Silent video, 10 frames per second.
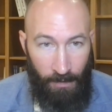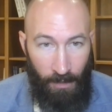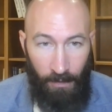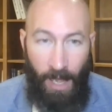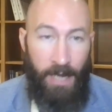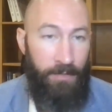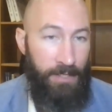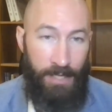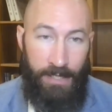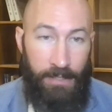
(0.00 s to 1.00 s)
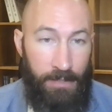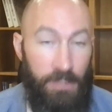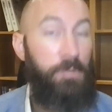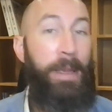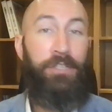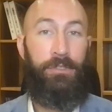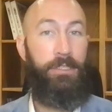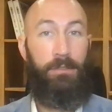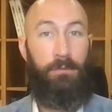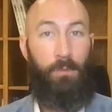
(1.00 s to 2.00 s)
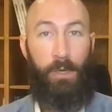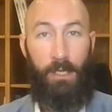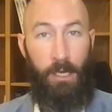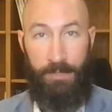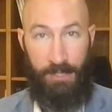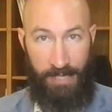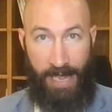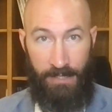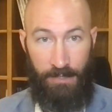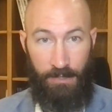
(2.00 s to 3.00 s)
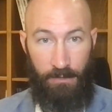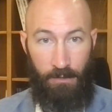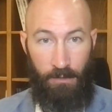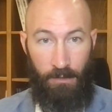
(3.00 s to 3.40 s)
A lot of these ideas, especially when it comes to taxes,